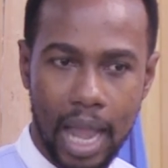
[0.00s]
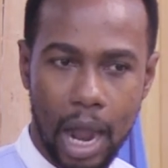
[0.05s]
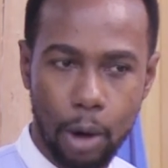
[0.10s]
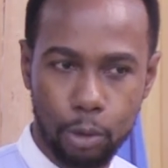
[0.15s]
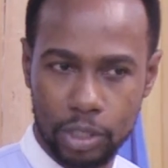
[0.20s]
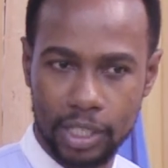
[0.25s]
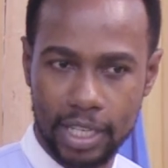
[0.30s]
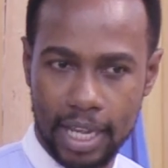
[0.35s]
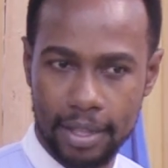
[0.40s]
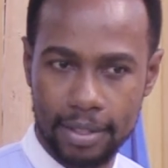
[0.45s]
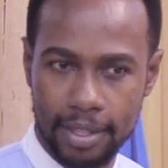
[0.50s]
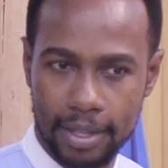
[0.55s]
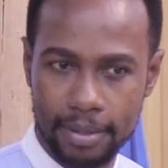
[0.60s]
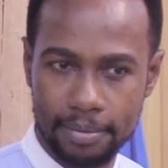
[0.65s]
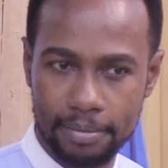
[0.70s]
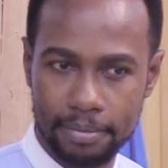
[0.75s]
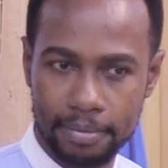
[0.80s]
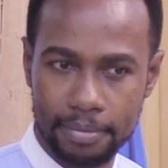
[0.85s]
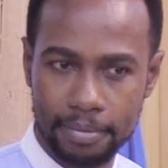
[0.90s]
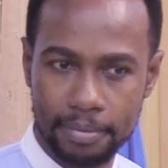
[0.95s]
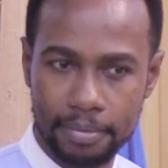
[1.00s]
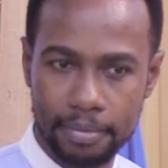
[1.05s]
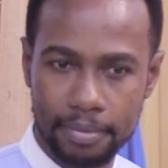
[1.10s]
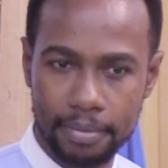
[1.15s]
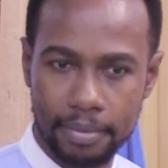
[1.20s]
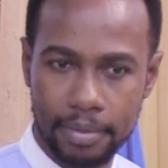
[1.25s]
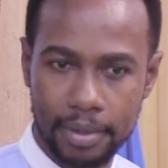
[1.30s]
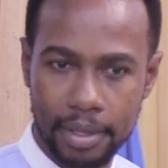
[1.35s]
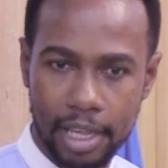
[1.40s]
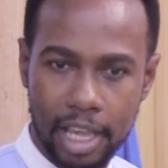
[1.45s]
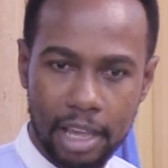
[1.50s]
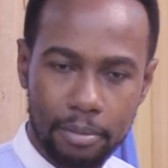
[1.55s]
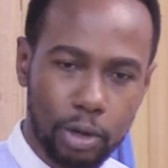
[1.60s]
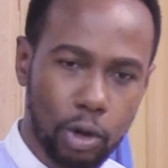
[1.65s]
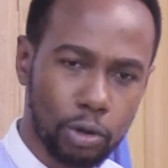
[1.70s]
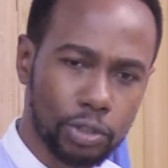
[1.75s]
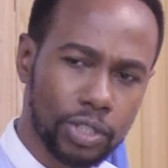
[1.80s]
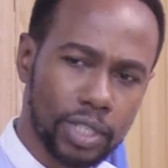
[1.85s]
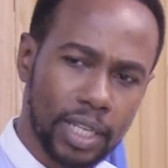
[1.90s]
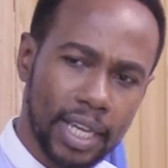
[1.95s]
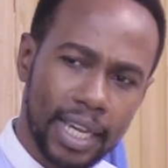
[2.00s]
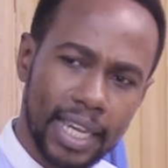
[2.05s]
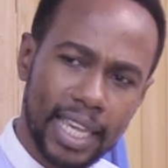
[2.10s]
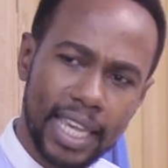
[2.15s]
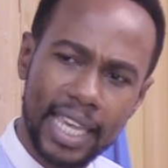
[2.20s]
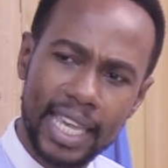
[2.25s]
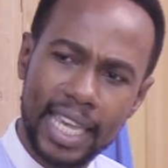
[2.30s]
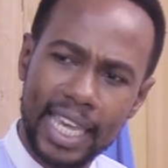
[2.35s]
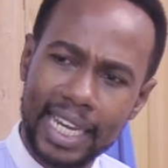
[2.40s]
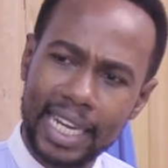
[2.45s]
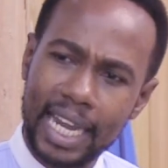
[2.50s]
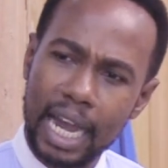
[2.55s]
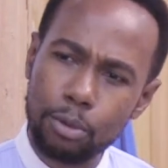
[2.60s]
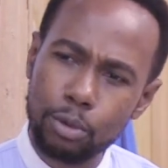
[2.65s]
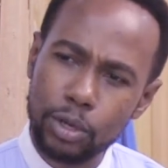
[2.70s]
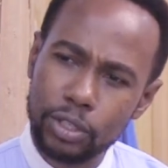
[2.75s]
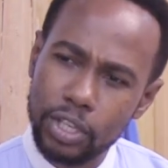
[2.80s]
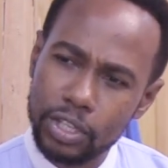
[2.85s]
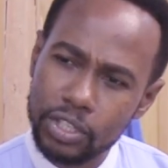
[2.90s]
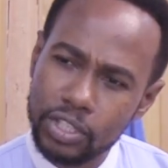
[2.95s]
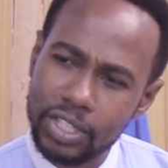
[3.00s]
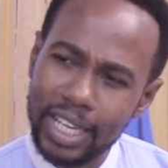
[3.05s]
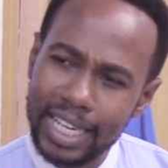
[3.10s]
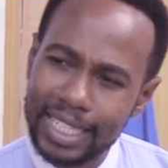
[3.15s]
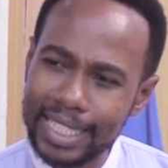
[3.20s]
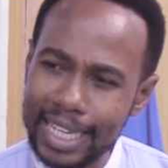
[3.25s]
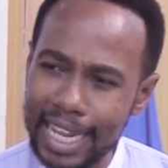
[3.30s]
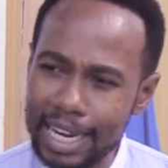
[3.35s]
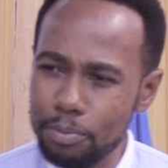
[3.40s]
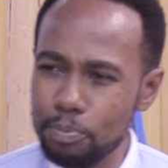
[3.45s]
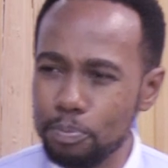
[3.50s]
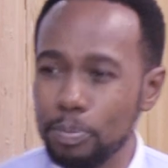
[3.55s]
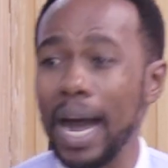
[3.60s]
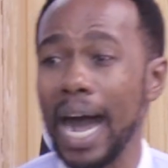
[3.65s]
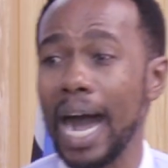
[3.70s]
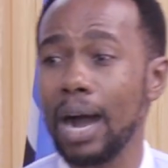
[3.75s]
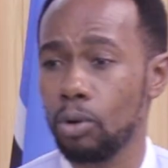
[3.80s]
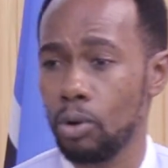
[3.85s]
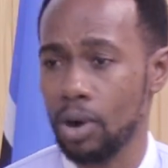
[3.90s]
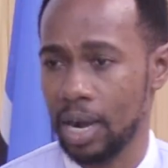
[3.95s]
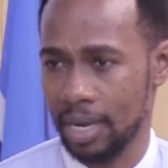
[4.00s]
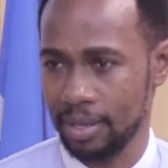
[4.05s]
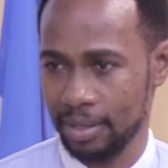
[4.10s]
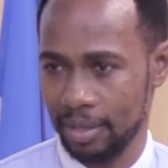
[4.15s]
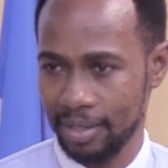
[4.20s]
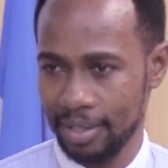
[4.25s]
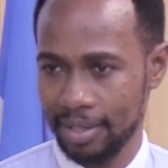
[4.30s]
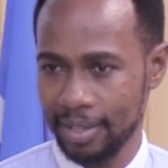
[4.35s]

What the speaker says: Are we together? Because he carries a certain power